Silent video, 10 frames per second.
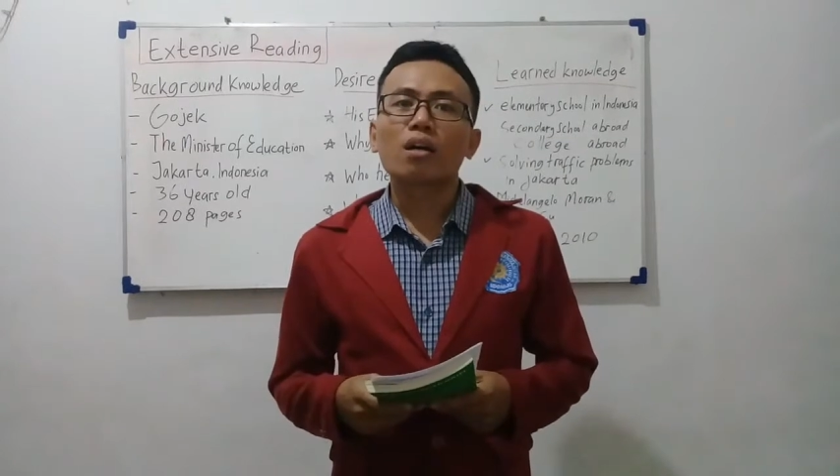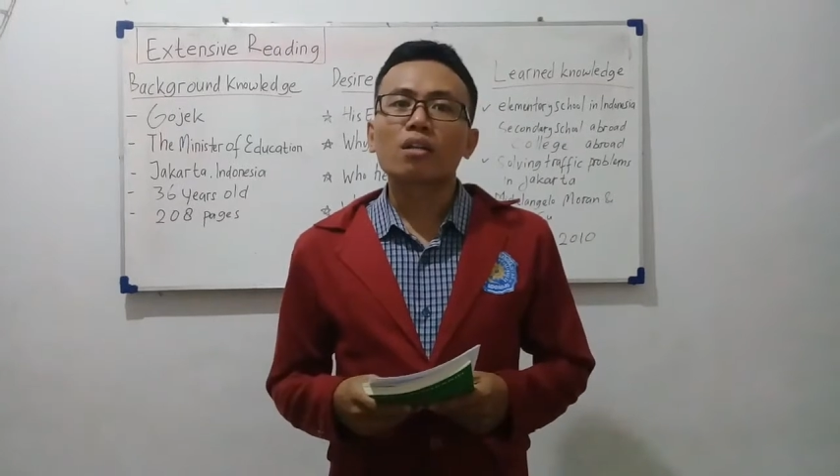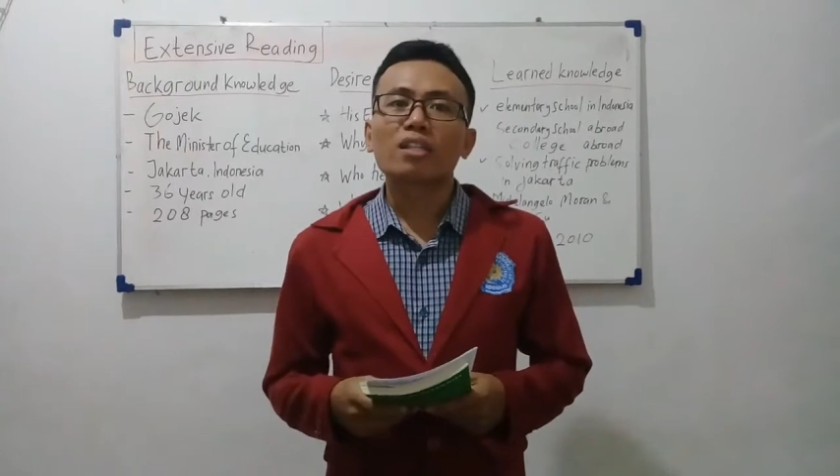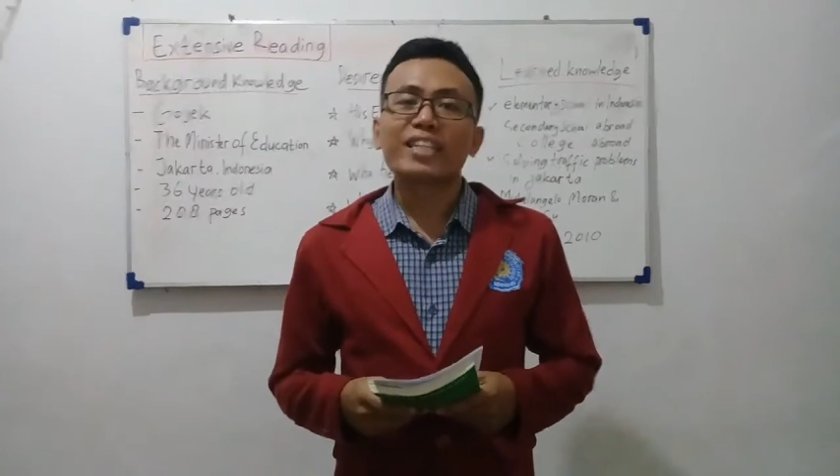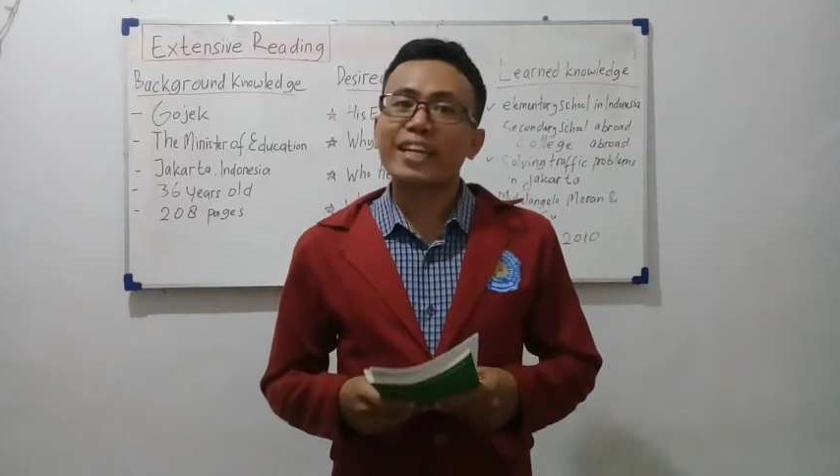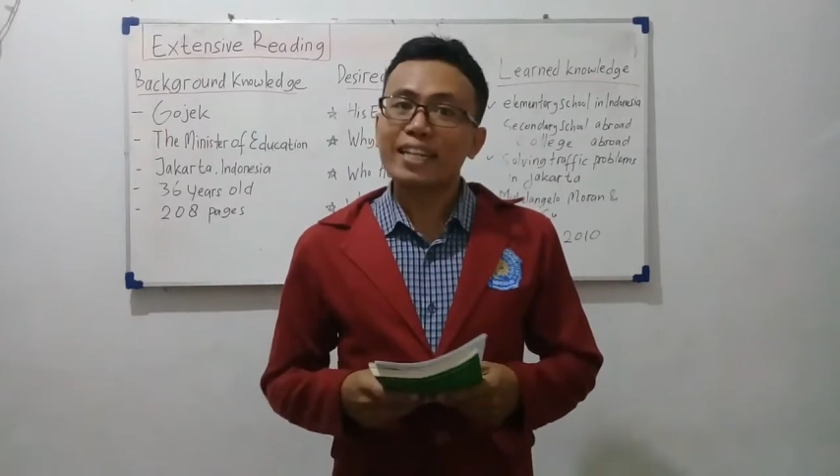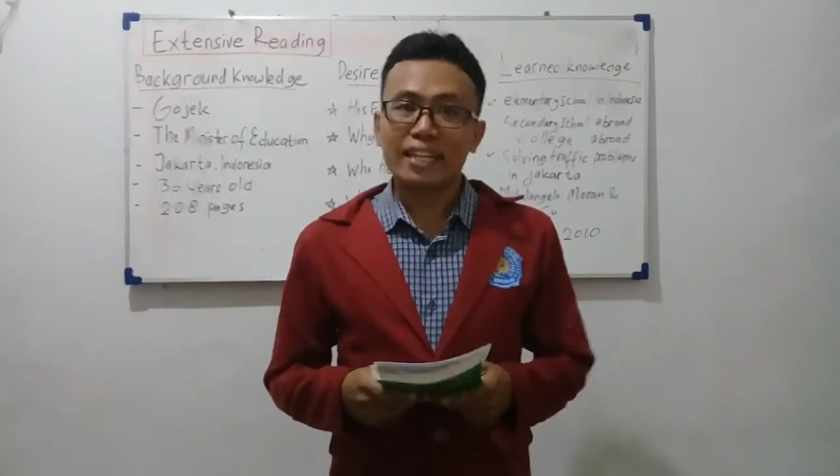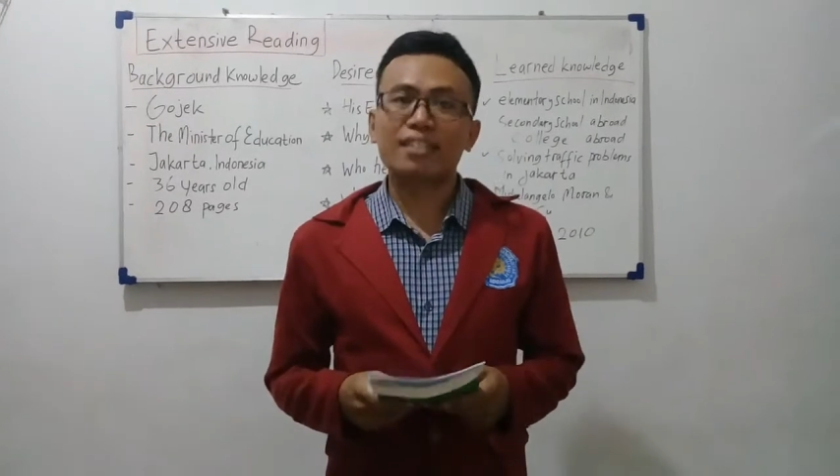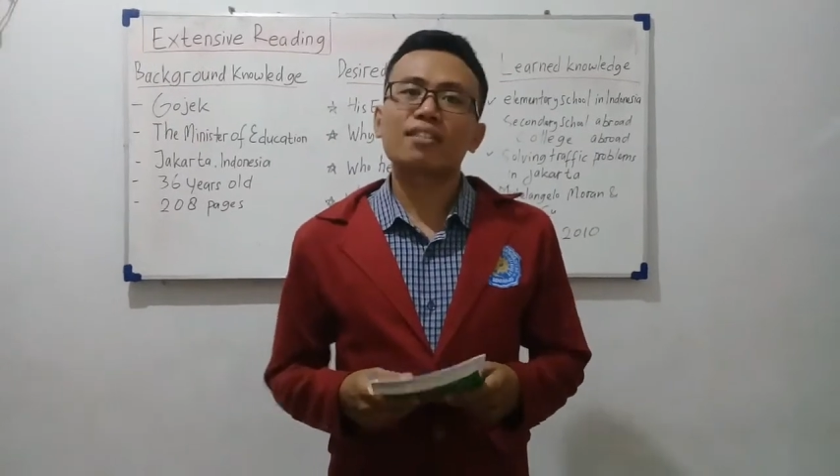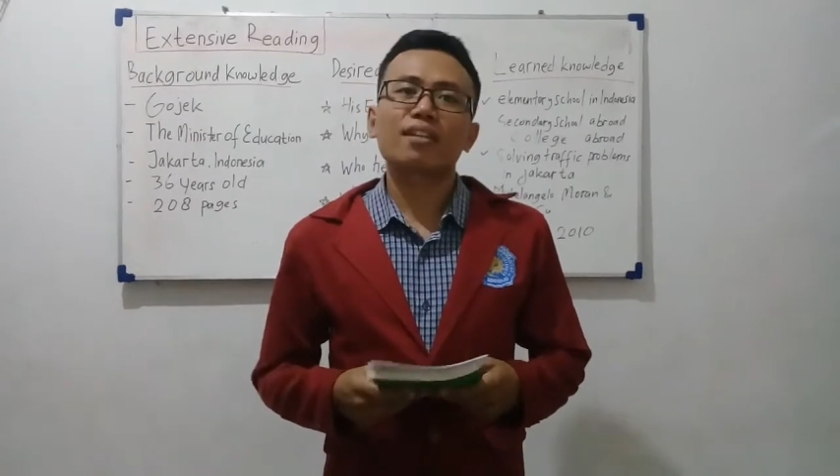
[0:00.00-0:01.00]
the
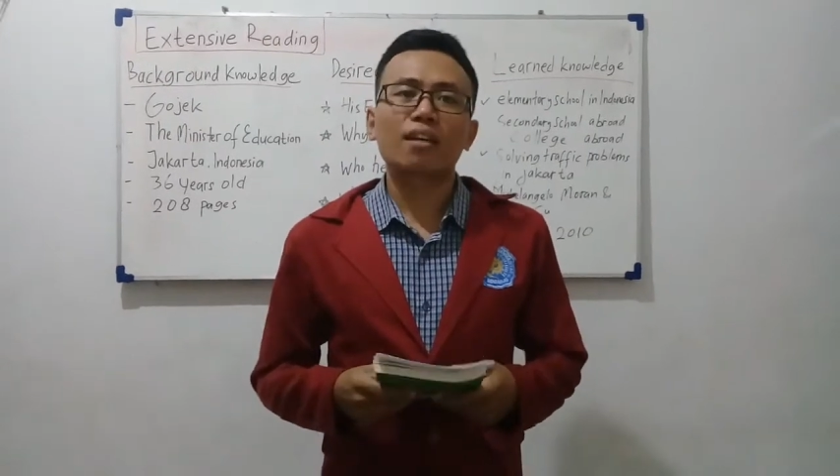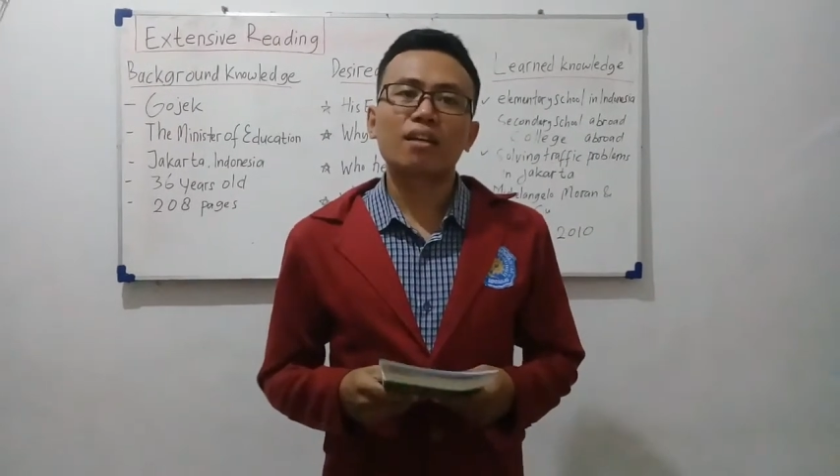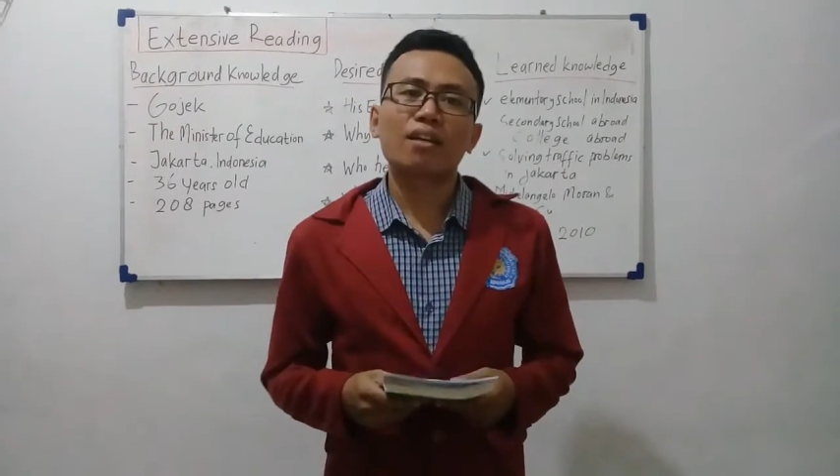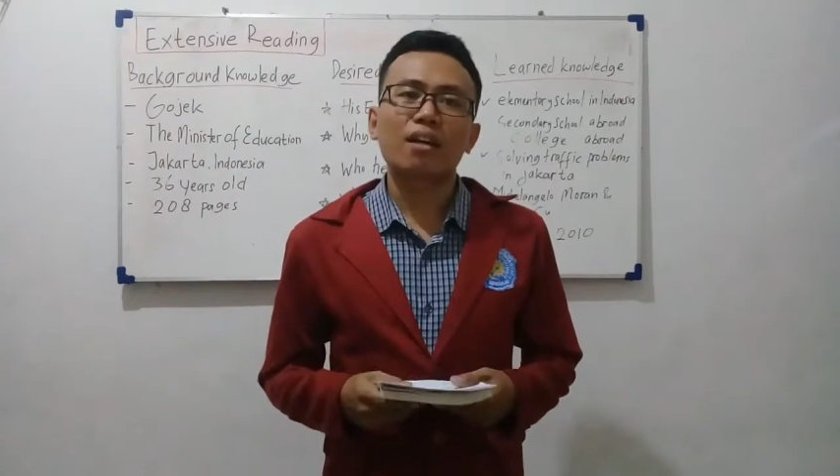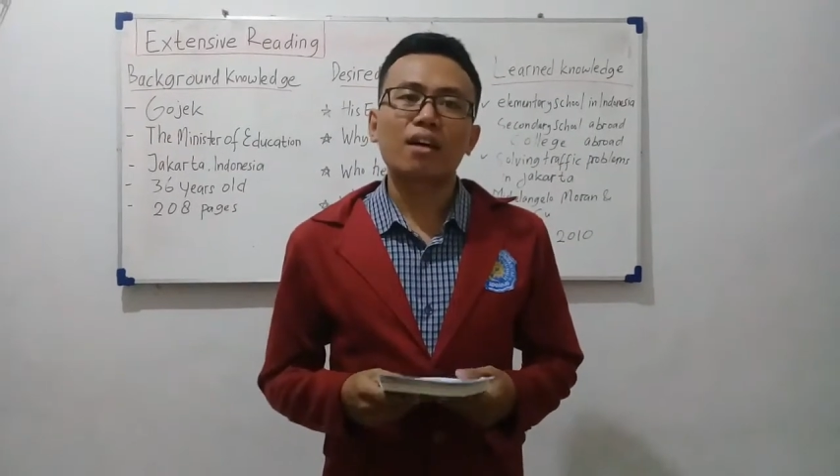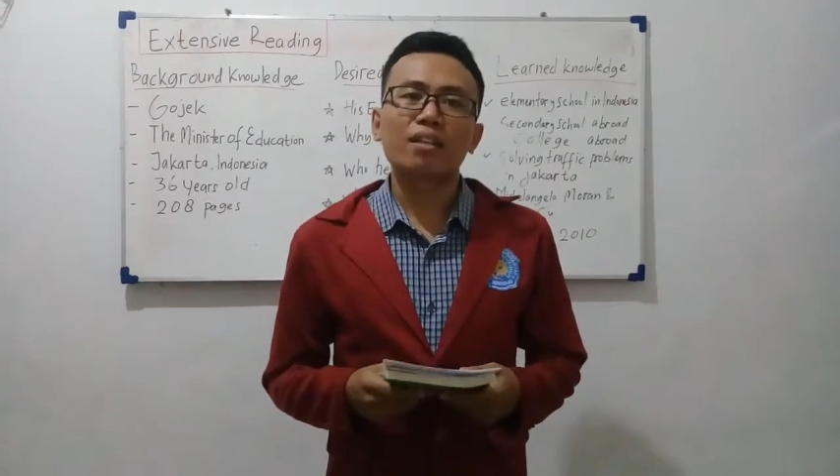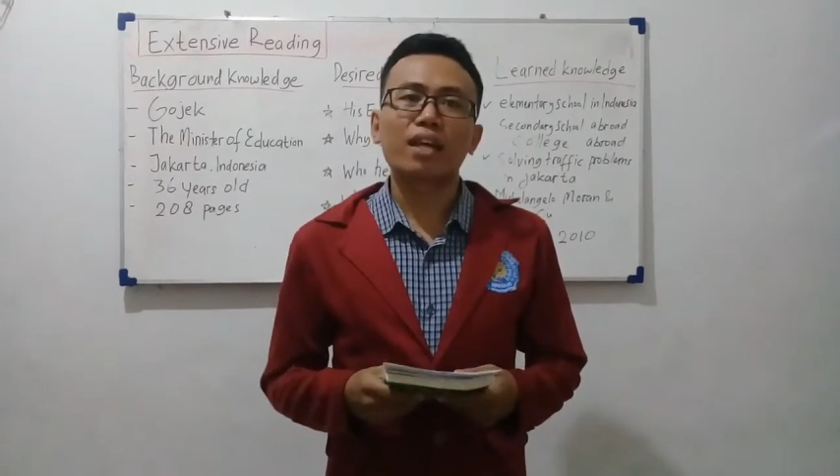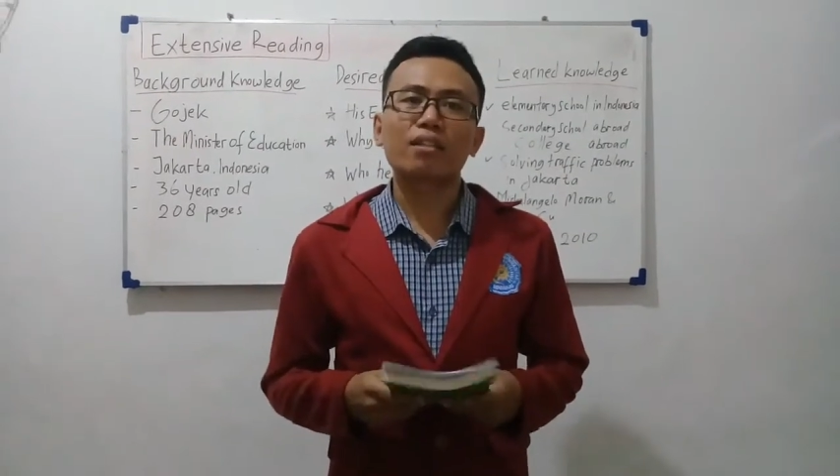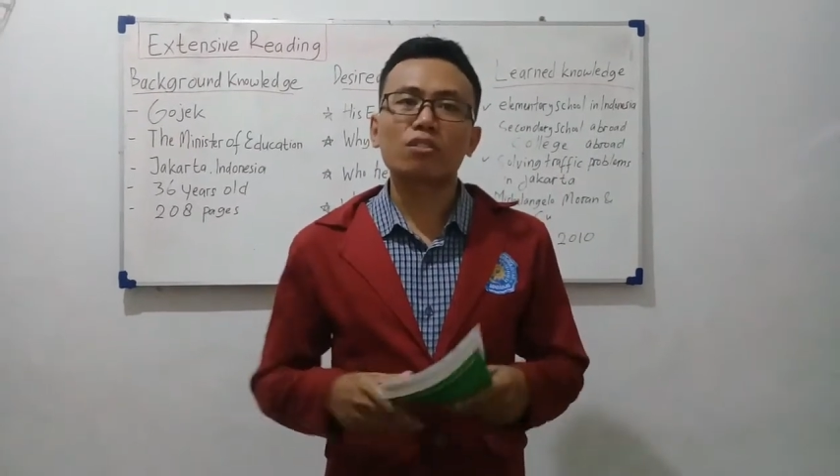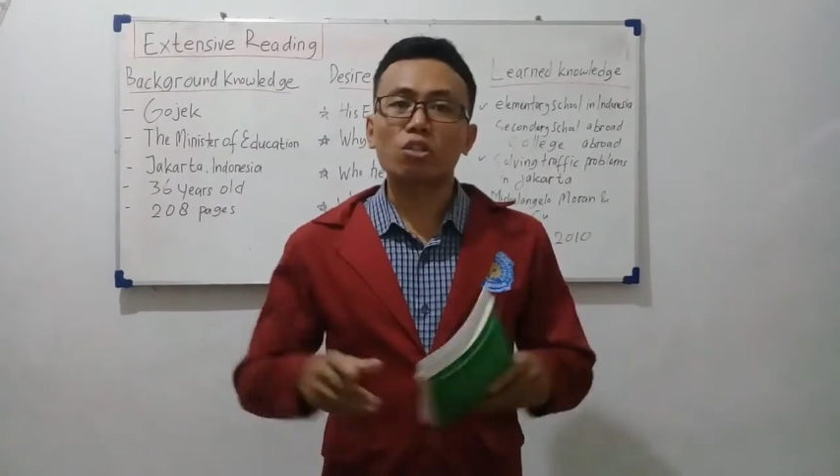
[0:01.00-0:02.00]
techniques that